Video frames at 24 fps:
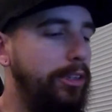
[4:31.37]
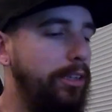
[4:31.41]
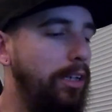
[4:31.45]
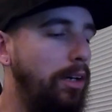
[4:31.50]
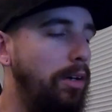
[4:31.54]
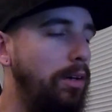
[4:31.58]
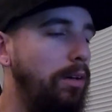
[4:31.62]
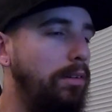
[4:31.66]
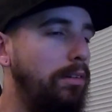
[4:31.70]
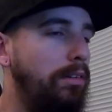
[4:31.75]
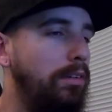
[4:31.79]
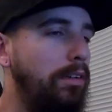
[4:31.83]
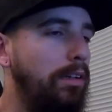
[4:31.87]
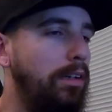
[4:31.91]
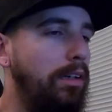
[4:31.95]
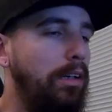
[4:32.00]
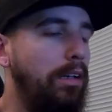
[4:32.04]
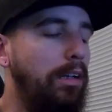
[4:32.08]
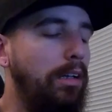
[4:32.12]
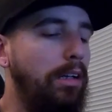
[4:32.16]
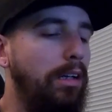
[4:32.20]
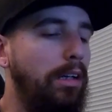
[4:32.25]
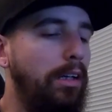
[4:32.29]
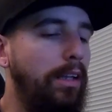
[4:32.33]
So
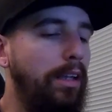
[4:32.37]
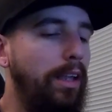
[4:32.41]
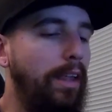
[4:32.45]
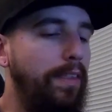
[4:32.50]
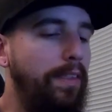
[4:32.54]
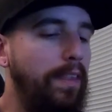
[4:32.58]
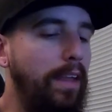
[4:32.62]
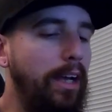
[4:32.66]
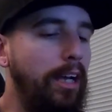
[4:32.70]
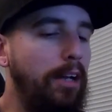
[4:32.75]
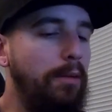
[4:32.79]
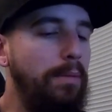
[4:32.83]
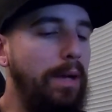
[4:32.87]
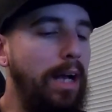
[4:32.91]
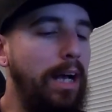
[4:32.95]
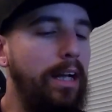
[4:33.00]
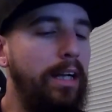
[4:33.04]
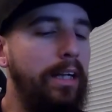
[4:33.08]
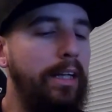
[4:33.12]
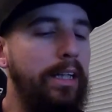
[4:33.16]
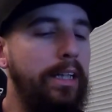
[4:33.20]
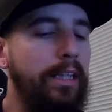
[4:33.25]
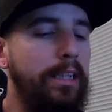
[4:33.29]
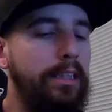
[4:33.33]
the thing
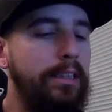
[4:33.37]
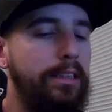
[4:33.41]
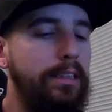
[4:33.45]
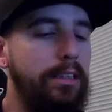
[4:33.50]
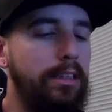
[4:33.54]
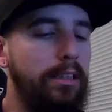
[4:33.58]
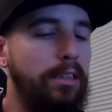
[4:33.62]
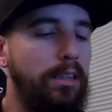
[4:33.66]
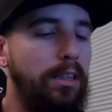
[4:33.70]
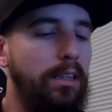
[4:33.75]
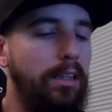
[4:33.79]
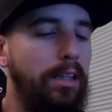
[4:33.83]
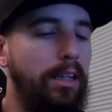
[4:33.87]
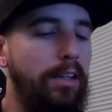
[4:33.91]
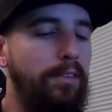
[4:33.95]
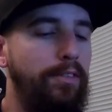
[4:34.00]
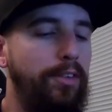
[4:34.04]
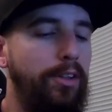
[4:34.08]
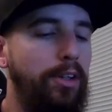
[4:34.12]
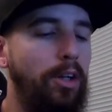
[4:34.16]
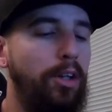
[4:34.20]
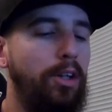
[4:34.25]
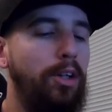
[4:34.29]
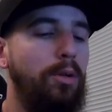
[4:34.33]
about it is,
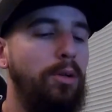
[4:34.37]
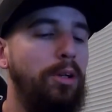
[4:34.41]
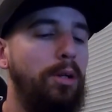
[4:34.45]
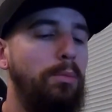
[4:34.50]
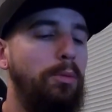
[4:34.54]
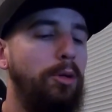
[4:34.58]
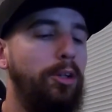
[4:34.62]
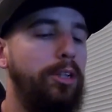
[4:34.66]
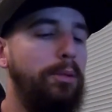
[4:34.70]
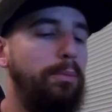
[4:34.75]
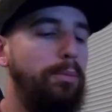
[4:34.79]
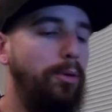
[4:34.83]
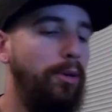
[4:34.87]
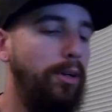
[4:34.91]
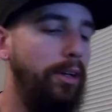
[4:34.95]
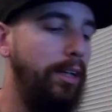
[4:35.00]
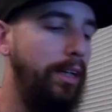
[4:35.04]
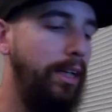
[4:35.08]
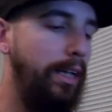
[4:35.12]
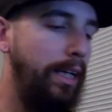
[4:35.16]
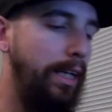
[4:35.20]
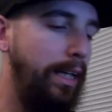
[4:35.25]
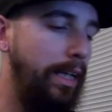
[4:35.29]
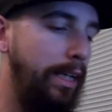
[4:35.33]
if you don't know what a
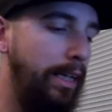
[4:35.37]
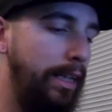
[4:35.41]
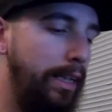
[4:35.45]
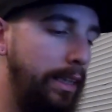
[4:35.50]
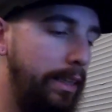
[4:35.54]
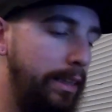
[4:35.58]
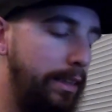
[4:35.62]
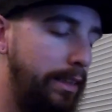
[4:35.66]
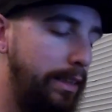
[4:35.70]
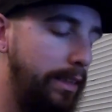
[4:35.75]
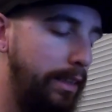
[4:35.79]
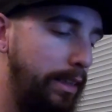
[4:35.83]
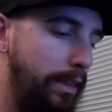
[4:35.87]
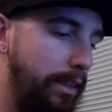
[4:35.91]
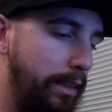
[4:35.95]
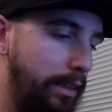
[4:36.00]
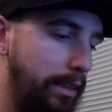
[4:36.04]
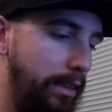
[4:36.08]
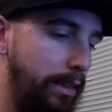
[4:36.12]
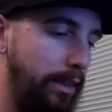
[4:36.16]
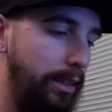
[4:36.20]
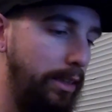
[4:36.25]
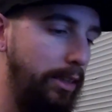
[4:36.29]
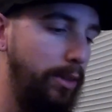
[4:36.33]
multi-point is,
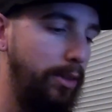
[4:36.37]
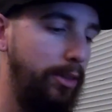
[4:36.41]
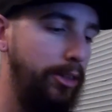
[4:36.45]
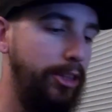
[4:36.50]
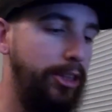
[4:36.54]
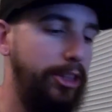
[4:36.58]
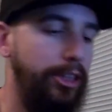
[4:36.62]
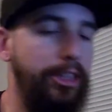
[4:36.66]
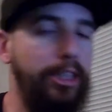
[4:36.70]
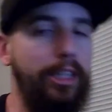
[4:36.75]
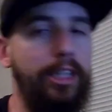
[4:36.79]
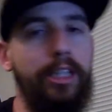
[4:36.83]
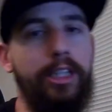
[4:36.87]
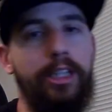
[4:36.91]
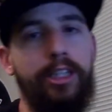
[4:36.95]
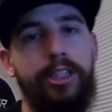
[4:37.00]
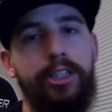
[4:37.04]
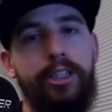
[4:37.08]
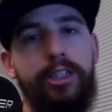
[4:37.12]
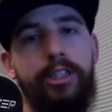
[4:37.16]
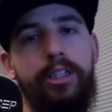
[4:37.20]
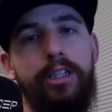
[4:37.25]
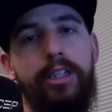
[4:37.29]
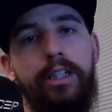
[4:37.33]

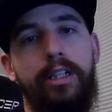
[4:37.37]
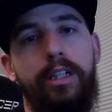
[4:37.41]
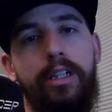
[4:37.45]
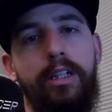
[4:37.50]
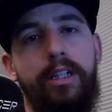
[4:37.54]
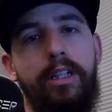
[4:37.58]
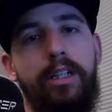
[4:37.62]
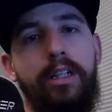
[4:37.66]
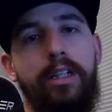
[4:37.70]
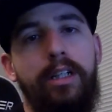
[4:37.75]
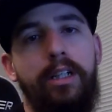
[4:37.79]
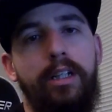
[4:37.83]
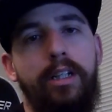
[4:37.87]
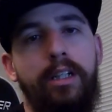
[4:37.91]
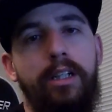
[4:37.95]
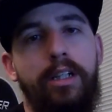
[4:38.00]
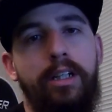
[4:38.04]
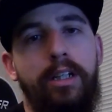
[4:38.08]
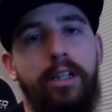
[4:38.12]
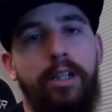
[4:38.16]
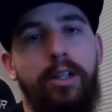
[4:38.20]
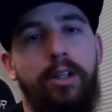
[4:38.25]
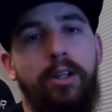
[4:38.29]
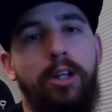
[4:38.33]
sheesh.
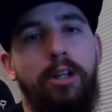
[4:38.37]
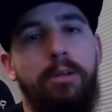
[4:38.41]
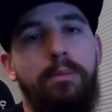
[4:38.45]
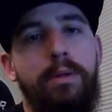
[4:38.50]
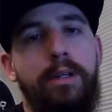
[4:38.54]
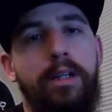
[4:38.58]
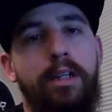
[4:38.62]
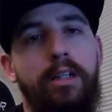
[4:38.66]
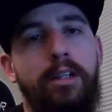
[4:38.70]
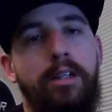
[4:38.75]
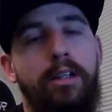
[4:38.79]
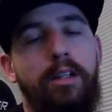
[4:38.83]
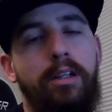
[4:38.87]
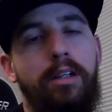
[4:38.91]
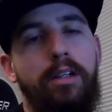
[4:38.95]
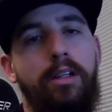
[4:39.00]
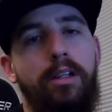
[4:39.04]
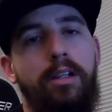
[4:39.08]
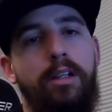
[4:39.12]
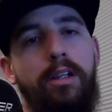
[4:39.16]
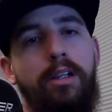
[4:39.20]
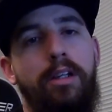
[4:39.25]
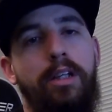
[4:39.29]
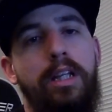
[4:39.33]
You
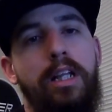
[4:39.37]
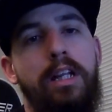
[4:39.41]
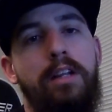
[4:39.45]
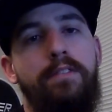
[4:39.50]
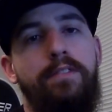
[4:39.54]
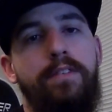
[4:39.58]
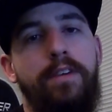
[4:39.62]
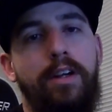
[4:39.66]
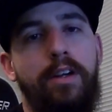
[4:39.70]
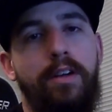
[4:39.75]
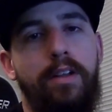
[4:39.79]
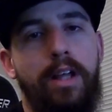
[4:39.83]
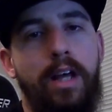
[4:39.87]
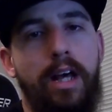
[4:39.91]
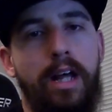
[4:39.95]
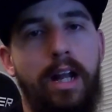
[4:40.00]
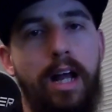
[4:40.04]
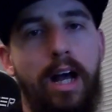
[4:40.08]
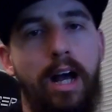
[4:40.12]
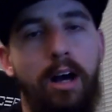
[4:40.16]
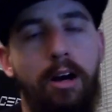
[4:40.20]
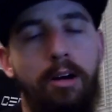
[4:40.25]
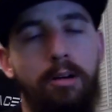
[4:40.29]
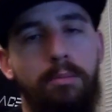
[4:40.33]
need to figure that
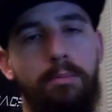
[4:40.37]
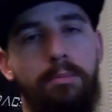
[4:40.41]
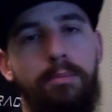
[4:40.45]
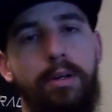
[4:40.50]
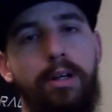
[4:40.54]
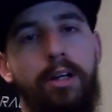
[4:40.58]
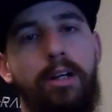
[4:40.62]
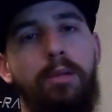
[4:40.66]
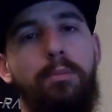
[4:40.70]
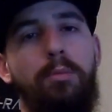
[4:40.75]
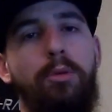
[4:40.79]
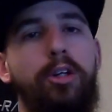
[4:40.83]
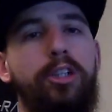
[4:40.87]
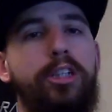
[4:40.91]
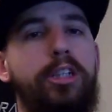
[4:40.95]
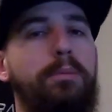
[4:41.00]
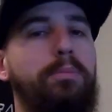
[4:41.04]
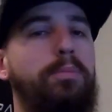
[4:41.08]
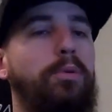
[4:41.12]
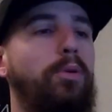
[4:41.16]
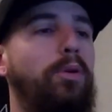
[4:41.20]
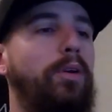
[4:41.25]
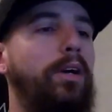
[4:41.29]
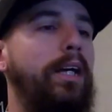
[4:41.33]
out. But
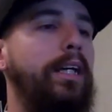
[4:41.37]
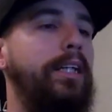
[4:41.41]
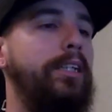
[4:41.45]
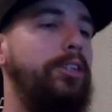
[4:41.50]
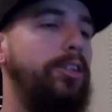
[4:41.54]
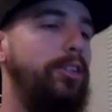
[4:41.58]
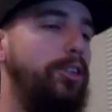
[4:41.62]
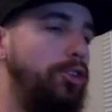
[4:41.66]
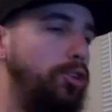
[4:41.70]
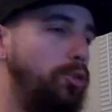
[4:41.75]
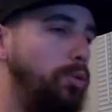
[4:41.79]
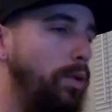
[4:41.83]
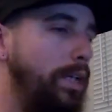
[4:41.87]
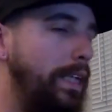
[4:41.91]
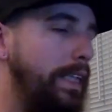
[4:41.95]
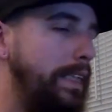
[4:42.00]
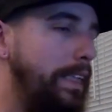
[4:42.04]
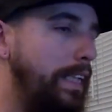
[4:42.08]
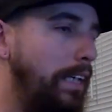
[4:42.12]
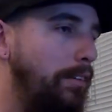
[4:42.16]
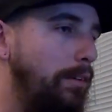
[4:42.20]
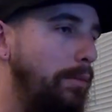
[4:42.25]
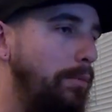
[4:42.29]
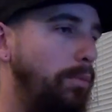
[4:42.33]
multi-point,
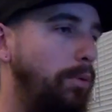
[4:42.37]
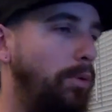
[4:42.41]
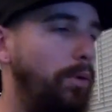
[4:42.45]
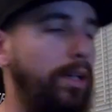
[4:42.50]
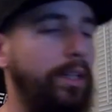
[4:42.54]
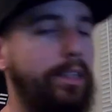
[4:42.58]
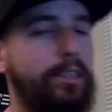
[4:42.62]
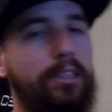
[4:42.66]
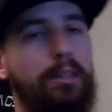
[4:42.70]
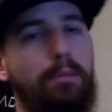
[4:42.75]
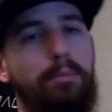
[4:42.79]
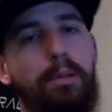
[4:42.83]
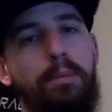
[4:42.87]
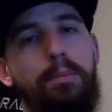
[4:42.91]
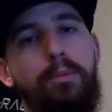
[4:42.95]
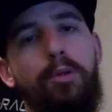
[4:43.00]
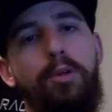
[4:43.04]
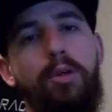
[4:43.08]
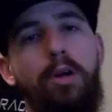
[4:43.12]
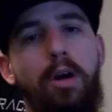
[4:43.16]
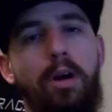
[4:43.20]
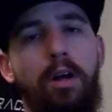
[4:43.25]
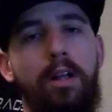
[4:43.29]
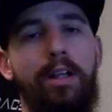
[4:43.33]
27 points, some people
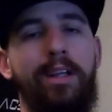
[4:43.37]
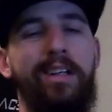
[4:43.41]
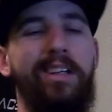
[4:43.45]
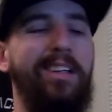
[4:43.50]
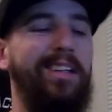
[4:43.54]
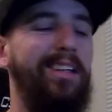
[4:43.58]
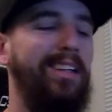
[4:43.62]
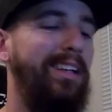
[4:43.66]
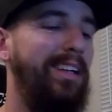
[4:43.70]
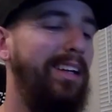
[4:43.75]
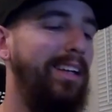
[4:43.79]
call it.